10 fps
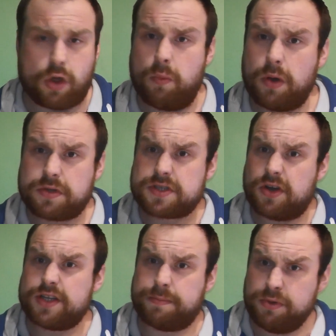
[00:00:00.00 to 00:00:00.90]
well,
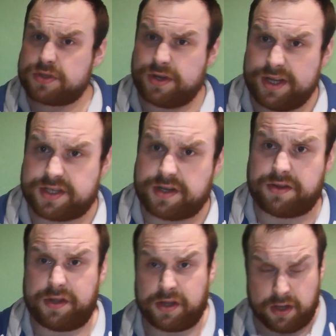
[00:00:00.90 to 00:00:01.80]
the pure size of the
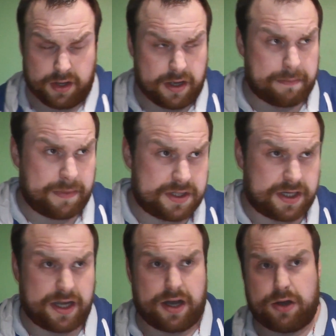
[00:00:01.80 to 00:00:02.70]
thing means
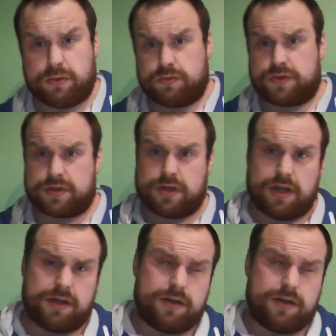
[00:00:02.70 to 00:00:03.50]
it holds,